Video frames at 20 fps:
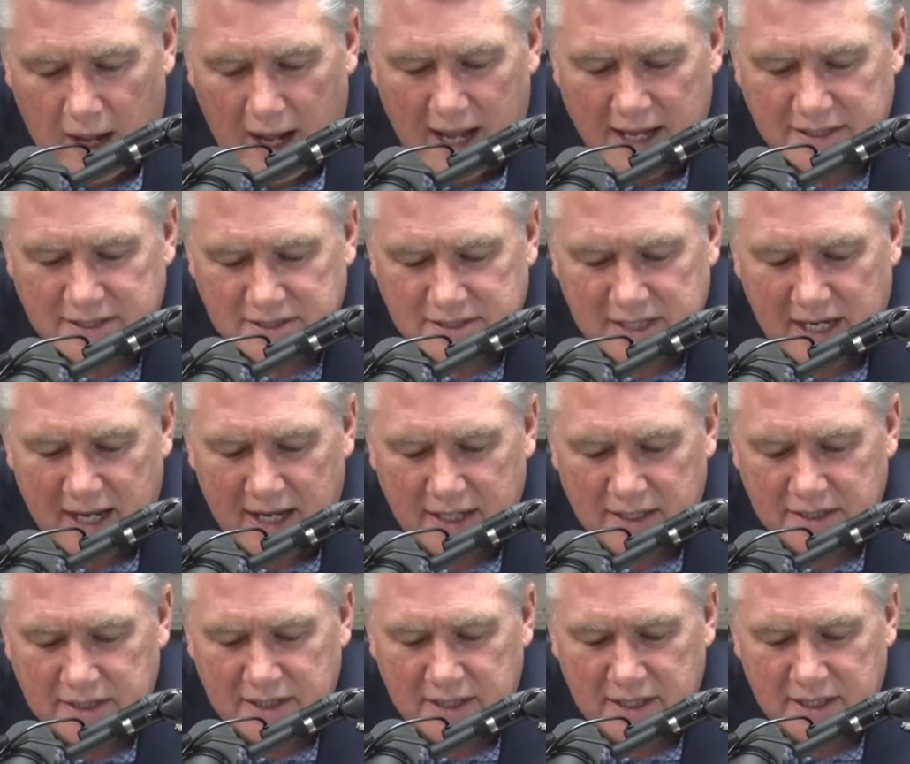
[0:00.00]

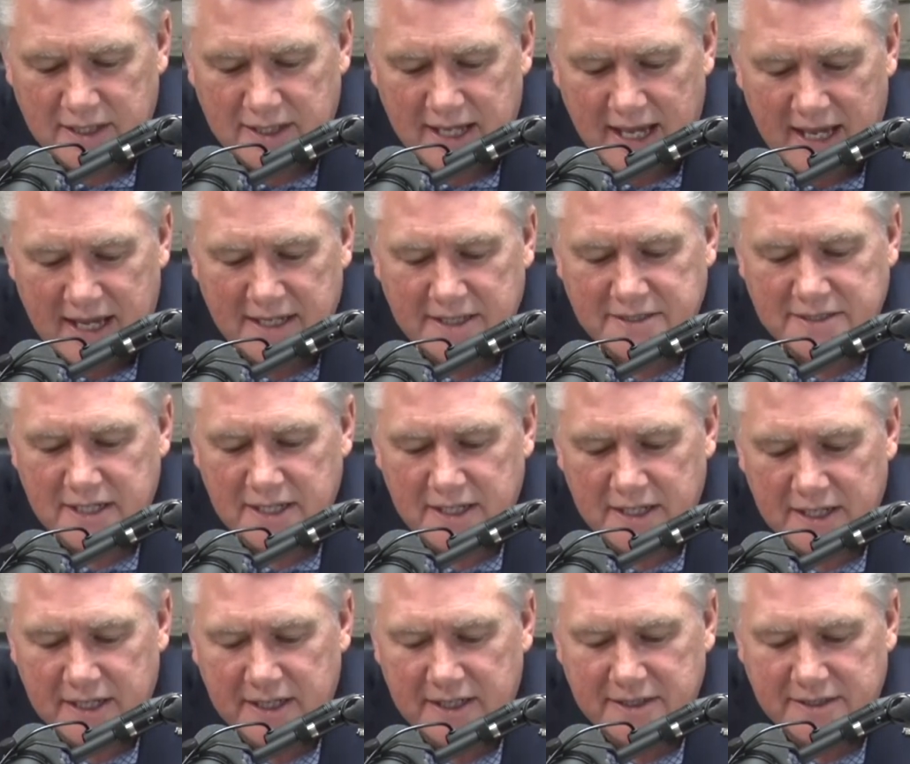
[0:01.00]
stand ye gazing
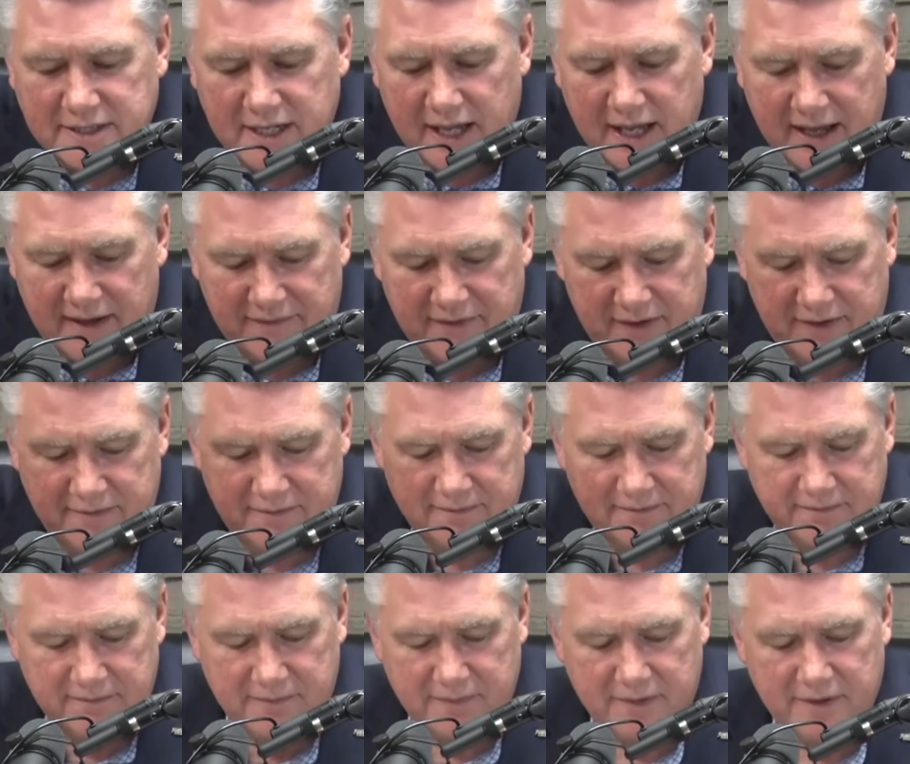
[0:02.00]
into heaven?
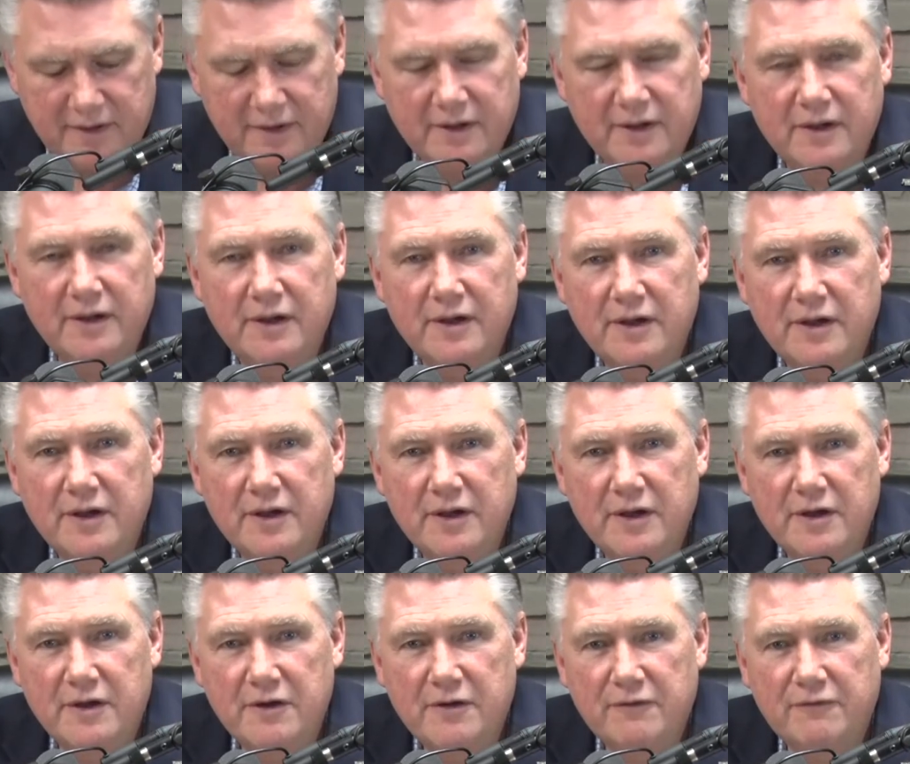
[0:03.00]

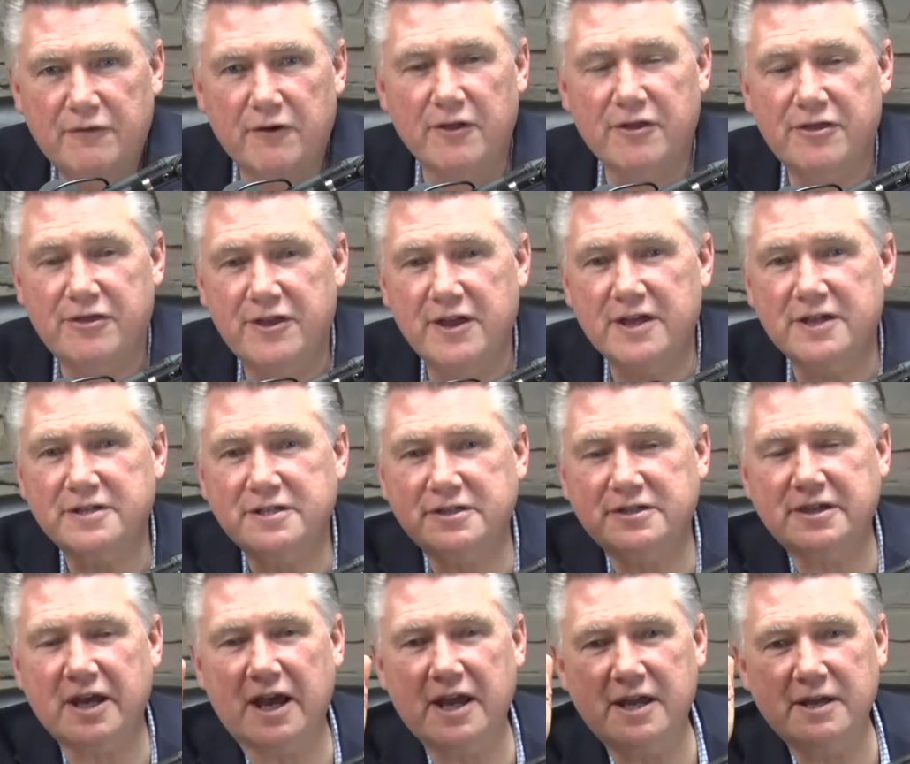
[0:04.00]
For this
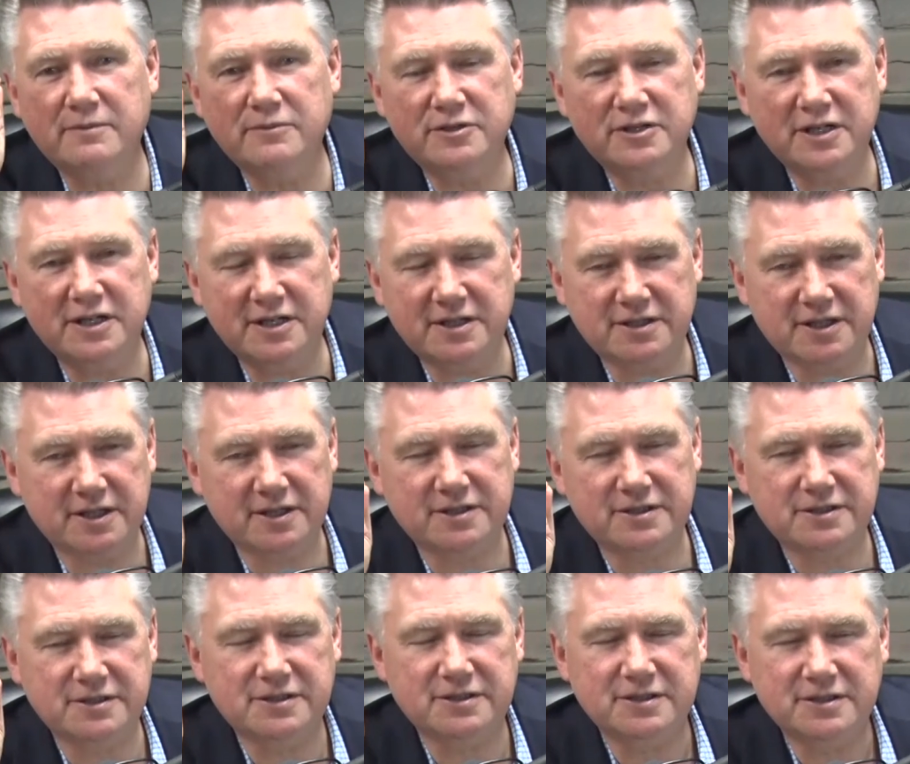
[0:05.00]
same
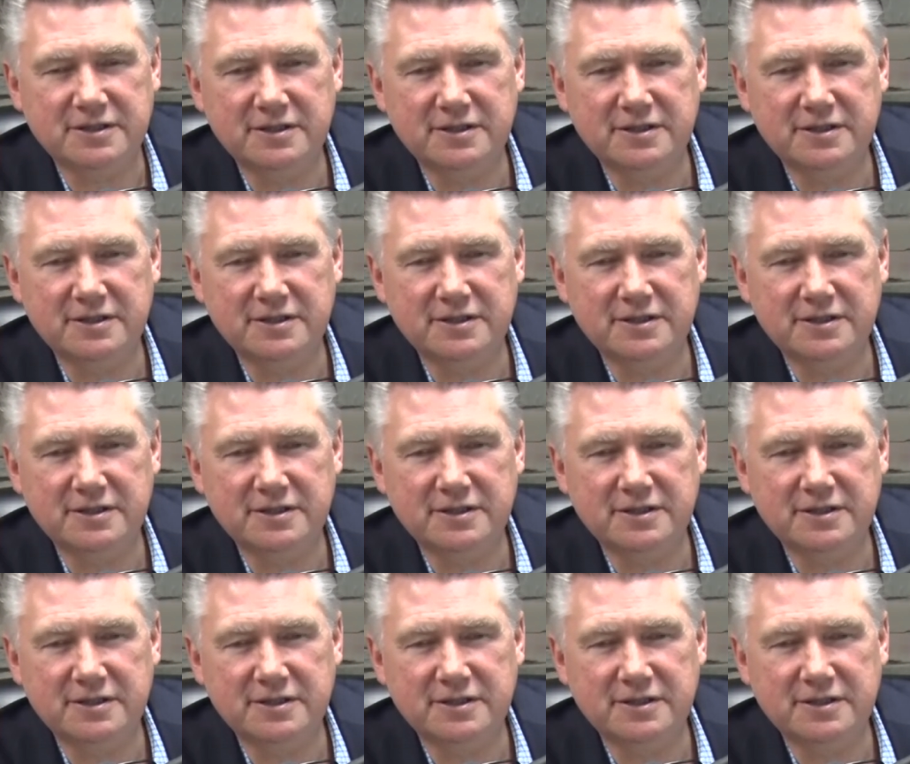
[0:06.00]
Jesus